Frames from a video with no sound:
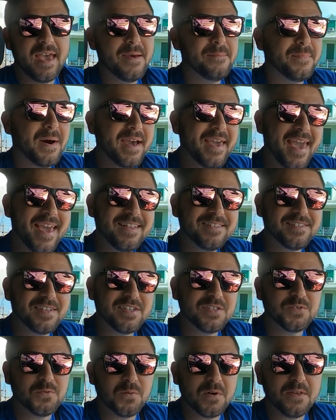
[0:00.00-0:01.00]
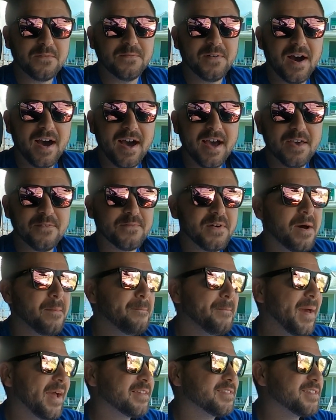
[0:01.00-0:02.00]
and by 1825, a
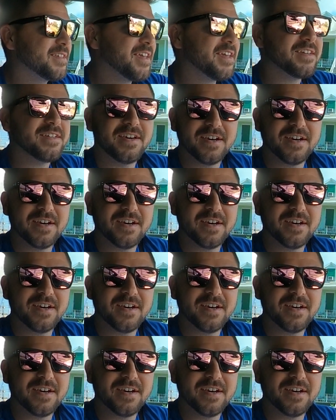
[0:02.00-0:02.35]
Mexican